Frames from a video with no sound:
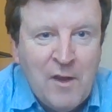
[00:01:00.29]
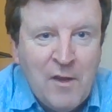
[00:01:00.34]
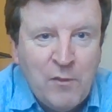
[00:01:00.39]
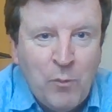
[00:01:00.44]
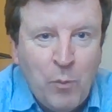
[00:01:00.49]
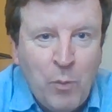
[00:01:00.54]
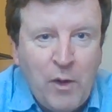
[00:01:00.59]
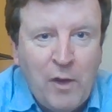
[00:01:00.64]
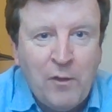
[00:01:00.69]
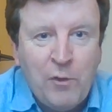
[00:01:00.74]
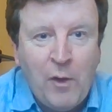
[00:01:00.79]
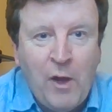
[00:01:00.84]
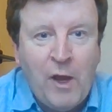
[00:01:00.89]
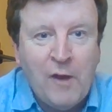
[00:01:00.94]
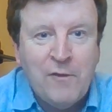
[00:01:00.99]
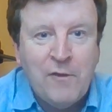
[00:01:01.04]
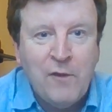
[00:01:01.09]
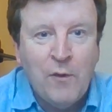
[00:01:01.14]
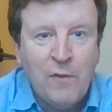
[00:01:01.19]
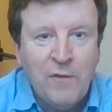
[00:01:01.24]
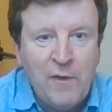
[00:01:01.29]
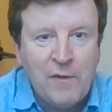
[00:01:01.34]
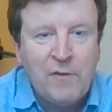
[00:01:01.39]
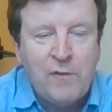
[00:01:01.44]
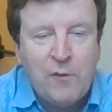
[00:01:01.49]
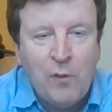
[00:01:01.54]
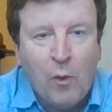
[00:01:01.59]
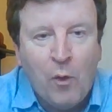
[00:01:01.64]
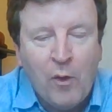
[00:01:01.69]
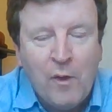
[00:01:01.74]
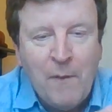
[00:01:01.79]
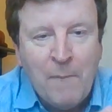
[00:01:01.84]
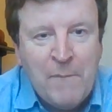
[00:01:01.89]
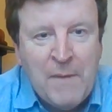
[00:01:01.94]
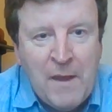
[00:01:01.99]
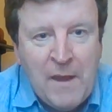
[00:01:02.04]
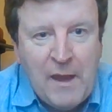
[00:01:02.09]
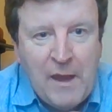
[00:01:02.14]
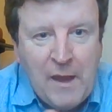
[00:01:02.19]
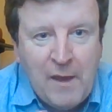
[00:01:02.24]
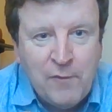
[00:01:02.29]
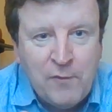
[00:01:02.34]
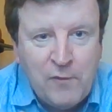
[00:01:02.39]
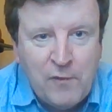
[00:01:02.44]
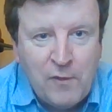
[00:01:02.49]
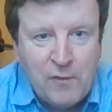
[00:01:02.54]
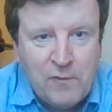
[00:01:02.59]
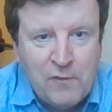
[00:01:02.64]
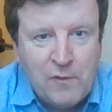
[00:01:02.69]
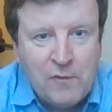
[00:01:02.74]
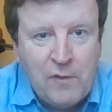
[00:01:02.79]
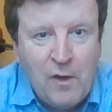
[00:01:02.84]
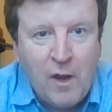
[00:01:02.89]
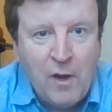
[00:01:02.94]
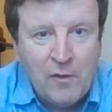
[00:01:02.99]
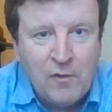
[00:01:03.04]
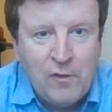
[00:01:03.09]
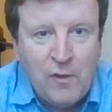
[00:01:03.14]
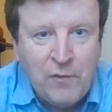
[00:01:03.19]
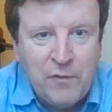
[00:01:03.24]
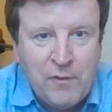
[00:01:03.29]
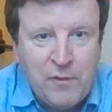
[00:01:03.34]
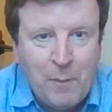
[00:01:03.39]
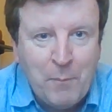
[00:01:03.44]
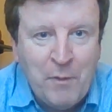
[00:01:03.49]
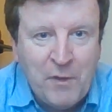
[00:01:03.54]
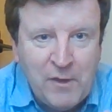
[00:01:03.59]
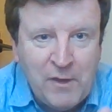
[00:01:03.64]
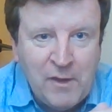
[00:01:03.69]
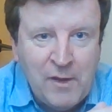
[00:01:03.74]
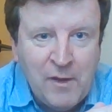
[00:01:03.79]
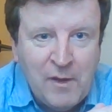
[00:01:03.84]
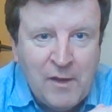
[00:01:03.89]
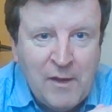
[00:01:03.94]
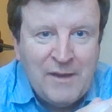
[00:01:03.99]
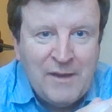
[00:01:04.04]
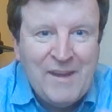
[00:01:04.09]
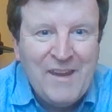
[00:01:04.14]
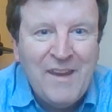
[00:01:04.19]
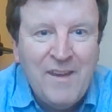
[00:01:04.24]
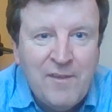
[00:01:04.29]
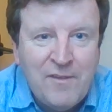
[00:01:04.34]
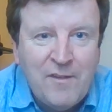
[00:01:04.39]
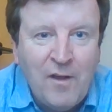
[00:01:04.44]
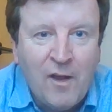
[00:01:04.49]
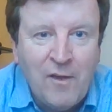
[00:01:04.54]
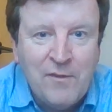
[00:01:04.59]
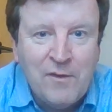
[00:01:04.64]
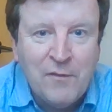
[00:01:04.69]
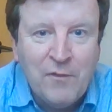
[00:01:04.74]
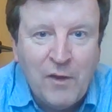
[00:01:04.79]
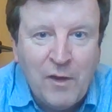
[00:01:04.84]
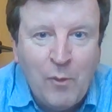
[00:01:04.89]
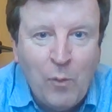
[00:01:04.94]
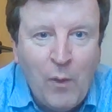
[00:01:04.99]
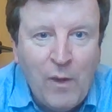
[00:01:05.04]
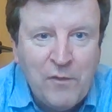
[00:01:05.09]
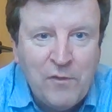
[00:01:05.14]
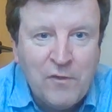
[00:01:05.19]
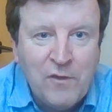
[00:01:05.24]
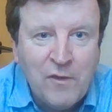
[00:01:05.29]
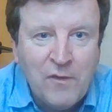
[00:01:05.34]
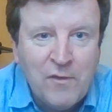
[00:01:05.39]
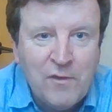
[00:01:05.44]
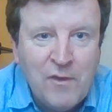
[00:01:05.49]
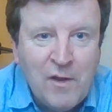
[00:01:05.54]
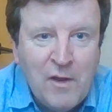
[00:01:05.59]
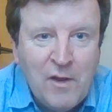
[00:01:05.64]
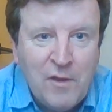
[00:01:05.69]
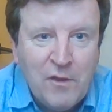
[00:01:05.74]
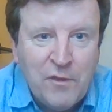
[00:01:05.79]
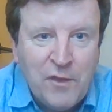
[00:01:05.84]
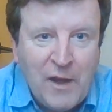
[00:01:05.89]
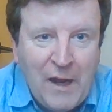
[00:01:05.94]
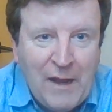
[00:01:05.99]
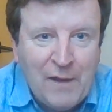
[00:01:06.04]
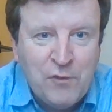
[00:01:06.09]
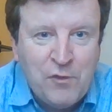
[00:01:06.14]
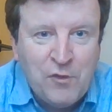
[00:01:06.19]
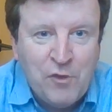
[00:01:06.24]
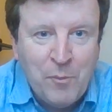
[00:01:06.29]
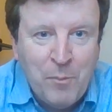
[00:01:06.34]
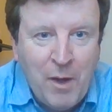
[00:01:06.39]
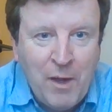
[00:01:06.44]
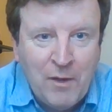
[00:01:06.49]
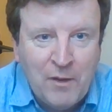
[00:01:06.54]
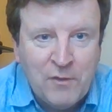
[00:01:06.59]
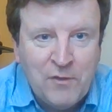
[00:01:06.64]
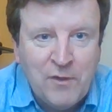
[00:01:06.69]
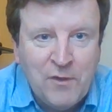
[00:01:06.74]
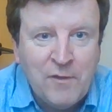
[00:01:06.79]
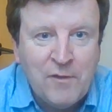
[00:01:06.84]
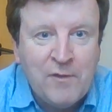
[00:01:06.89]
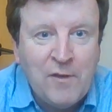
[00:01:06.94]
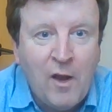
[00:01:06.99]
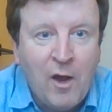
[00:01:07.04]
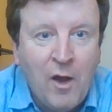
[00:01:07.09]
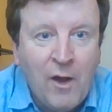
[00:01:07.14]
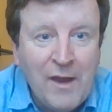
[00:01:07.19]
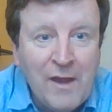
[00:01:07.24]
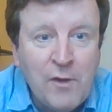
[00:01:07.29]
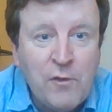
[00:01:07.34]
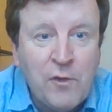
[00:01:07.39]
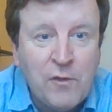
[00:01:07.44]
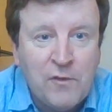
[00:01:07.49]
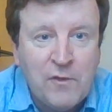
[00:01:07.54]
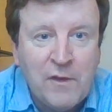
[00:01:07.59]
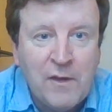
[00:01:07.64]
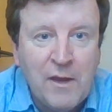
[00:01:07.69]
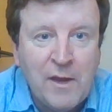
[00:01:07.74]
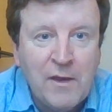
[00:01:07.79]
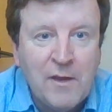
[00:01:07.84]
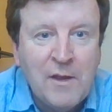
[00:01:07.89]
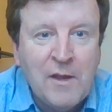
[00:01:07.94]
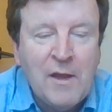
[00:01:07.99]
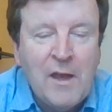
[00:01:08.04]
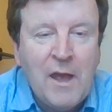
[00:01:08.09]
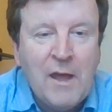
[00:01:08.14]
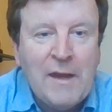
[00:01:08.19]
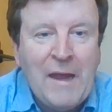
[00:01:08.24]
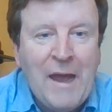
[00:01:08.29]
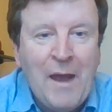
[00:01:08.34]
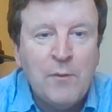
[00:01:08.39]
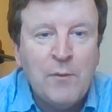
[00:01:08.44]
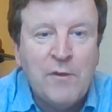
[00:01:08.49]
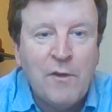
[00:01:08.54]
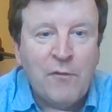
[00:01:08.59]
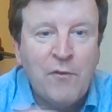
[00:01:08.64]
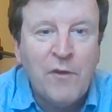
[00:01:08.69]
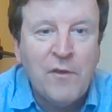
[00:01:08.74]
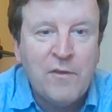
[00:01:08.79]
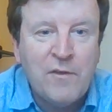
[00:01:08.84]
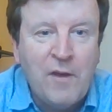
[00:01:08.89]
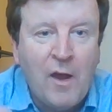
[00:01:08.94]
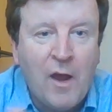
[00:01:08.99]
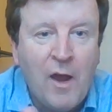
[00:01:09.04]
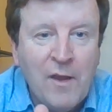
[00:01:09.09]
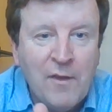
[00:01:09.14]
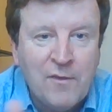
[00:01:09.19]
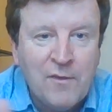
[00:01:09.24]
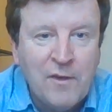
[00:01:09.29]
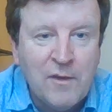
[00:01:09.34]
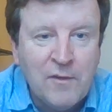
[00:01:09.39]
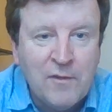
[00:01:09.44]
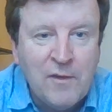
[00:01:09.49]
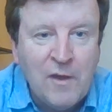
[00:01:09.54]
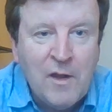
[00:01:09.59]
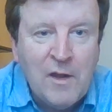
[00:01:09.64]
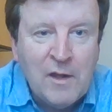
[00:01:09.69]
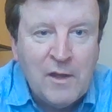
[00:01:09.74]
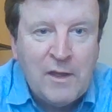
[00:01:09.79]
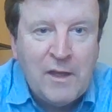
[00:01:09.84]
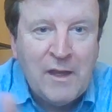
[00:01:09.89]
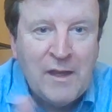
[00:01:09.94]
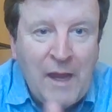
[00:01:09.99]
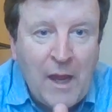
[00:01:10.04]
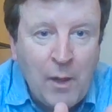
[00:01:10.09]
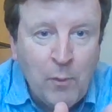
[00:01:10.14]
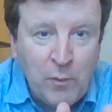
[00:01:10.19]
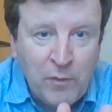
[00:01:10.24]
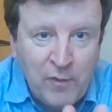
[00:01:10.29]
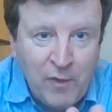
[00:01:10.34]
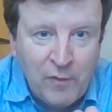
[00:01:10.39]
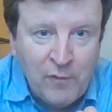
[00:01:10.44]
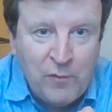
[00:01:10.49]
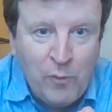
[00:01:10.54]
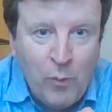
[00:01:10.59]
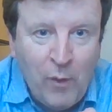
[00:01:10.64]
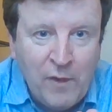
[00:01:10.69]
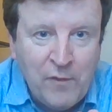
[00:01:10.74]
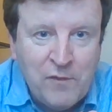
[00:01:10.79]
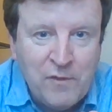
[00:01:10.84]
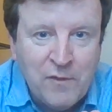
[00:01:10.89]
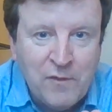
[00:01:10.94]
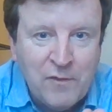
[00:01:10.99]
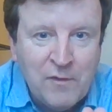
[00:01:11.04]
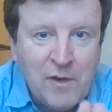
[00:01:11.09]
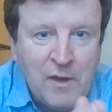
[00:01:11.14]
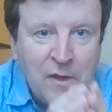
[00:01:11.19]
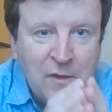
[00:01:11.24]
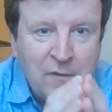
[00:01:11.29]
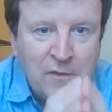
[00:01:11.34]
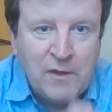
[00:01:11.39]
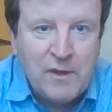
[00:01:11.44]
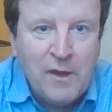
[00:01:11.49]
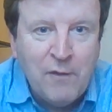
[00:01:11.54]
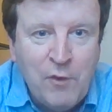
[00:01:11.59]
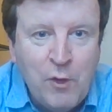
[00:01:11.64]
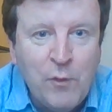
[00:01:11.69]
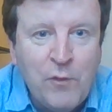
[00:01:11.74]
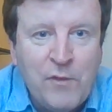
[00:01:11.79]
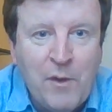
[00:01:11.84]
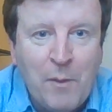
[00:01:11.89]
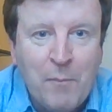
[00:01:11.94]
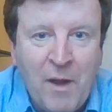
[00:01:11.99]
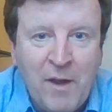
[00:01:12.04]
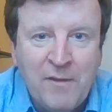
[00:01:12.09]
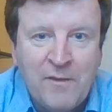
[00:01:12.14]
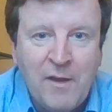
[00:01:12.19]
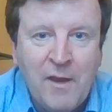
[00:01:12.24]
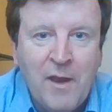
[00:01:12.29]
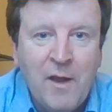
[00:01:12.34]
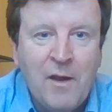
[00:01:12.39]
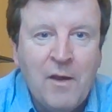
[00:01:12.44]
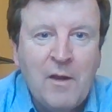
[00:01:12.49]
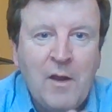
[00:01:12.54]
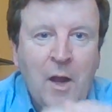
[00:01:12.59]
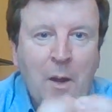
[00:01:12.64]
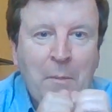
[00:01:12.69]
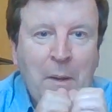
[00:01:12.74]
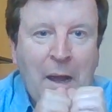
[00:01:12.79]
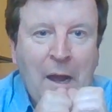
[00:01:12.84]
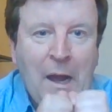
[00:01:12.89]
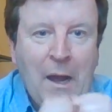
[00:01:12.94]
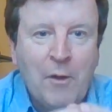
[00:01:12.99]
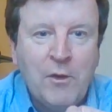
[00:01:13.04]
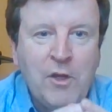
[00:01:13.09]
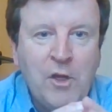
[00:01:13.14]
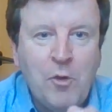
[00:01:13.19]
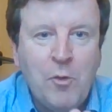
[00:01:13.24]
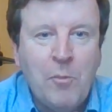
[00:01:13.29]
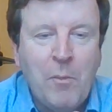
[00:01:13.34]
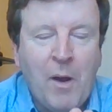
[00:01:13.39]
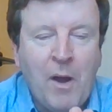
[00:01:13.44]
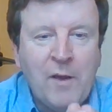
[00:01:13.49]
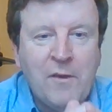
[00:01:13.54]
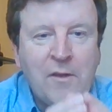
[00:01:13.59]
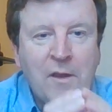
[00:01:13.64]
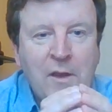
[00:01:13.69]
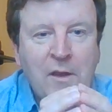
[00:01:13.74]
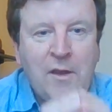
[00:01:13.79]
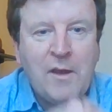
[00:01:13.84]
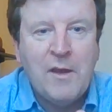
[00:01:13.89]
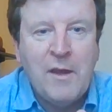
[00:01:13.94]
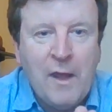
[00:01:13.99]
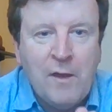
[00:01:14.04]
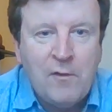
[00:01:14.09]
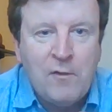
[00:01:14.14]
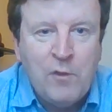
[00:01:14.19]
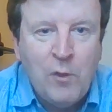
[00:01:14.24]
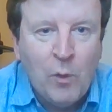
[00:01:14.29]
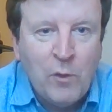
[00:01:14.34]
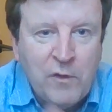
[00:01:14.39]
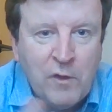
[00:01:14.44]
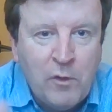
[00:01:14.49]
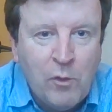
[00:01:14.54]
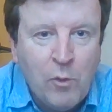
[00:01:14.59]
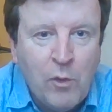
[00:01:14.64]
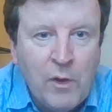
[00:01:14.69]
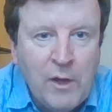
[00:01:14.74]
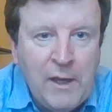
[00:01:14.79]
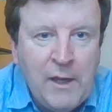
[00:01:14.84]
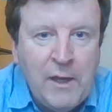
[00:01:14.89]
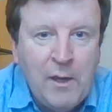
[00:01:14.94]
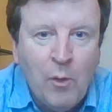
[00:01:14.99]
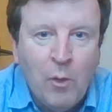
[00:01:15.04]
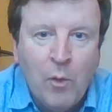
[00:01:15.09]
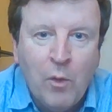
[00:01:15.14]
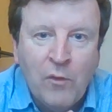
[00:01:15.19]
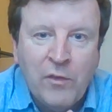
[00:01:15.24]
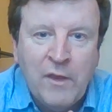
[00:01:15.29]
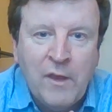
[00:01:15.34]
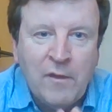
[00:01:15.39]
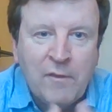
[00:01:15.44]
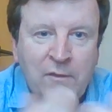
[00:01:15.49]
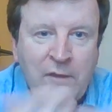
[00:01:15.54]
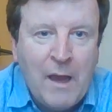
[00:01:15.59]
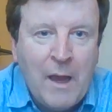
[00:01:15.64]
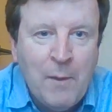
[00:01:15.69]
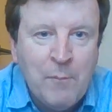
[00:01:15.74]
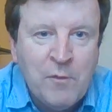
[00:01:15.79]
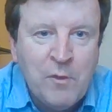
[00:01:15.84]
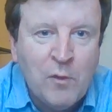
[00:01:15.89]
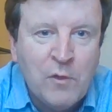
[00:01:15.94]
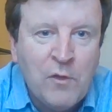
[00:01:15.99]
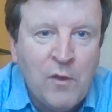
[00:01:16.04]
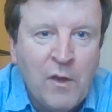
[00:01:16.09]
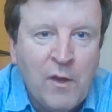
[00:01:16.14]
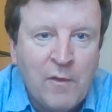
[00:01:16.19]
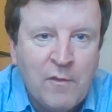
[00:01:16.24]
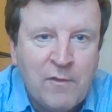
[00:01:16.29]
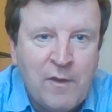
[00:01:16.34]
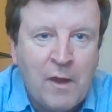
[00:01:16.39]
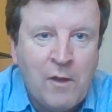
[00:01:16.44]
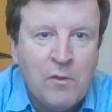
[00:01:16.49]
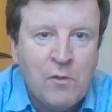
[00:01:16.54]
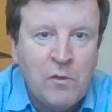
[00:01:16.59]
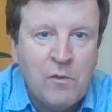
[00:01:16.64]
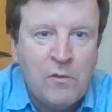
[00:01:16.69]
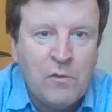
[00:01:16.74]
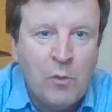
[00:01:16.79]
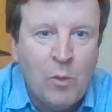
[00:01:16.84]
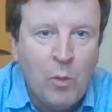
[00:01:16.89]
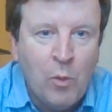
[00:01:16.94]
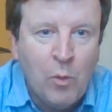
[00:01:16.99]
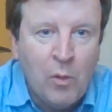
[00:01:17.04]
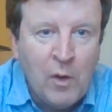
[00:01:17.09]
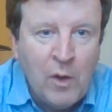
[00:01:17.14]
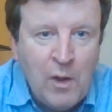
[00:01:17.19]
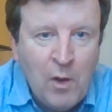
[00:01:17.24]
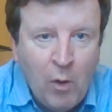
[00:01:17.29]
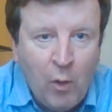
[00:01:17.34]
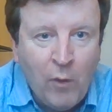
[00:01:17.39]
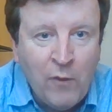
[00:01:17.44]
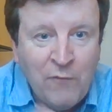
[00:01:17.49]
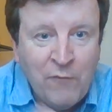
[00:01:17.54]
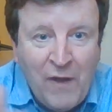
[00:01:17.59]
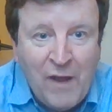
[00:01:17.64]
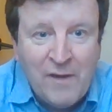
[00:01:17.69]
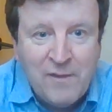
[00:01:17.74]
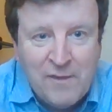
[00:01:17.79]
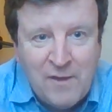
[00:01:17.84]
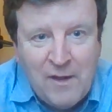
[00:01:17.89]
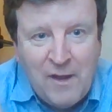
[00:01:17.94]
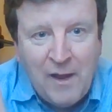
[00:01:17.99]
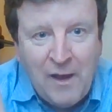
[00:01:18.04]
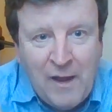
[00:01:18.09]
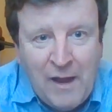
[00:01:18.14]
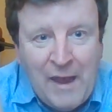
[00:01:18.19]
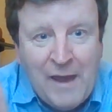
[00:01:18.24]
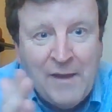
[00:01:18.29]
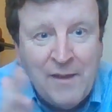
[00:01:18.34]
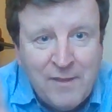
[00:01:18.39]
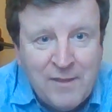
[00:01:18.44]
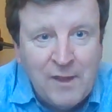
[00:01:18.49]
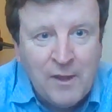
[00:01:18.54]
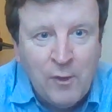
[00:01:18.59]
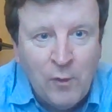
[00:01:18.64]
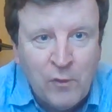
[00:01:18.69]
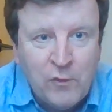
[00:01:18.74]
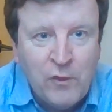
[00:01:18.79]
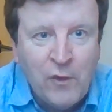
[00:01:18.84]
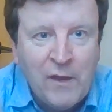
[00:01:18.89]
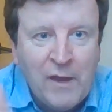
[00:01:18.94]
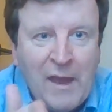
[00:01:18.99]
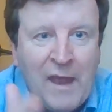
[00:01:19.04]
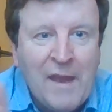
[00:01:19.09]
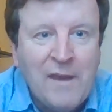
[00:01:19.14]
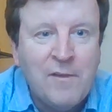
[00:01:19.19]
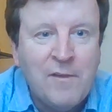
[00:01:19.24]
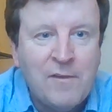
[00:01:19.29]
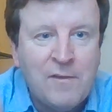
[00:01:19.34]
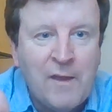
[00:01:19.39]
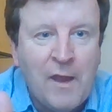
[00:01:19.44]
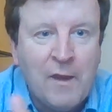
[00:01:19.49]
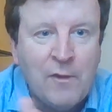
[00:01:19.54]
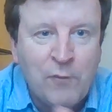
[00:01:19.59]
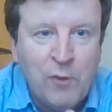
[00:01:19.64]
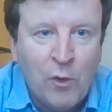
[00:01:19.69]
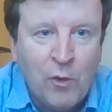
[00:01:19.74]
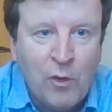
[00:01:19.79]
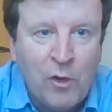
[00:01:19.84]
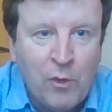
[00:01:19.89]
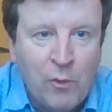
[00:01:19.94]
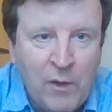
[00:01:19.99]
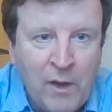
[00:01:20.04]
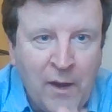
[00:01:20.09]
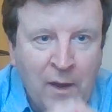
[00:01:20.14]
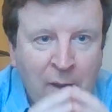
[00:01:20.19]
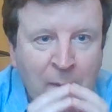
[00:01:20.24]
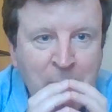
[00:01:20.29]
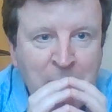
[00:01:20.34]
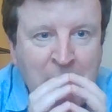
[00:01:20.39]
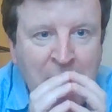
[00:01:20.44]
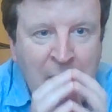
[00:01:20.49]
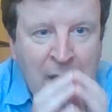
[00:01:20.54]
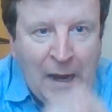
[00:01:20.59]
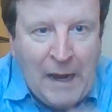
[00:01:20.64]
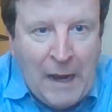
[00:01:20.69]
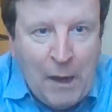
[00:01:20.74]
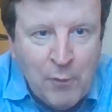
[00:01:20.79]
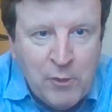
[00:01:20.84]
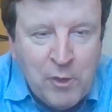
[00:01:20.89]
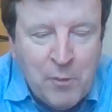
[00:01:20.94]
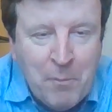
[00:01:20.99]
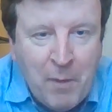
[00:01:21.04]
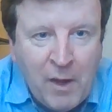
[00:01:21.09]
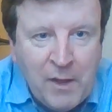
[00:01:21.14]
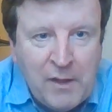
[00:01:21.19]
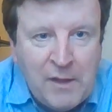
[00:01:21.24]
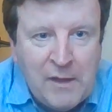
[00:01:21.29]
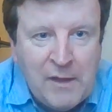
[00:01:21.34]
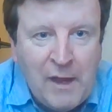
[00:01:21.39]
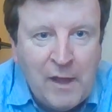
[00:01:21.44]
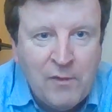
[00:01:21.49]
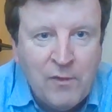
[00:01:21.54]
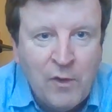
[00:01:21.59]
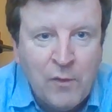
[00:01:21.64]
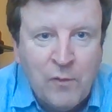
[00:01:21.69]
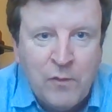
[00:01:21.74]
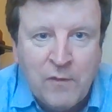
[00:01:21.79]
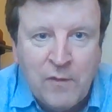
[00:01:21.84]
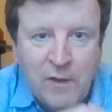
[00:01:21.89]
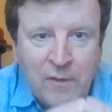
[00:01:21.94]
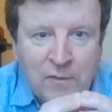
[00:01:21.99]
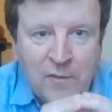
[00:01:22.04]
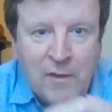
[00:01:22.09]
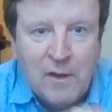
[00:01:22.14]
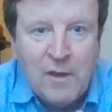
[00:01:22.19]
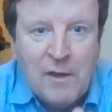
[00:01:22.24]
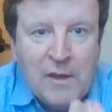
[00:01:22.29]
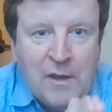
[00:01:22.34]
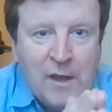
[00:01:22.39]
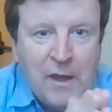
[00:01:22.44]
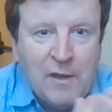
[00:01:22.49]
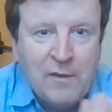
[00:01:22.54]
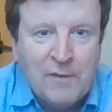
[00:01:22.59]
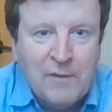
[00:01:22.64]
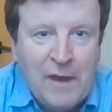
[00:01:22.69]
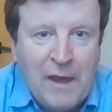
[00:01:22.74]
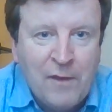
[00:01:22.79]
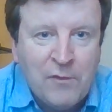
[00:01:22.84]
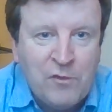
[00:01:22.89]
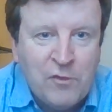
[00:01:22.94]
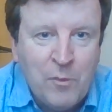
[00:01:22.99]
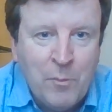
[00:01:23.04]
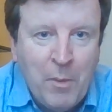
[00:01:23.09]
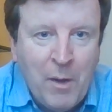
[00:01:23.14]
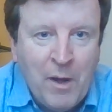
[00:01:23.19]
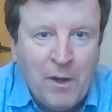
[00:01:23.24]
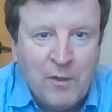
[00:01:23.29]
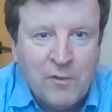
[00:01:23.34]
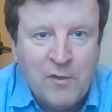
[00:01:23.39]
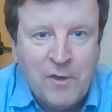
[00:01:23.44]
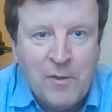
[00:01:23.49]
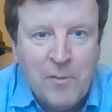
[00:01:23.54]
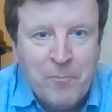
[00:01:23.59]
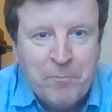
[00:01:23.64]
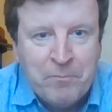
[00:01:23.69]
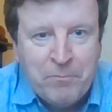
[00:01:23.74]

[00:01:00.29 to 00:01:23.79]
So what I thought I'd do in this talk is just to touch on some of the key scientific questions that astrobiologists are interested in and how different sciences connect with those questions to give you some idea about how you might connect your degree or the exams you're doing at secondary school, or in fact, anything you're doing at any stage of your career, how you might connect those things into astrobiology.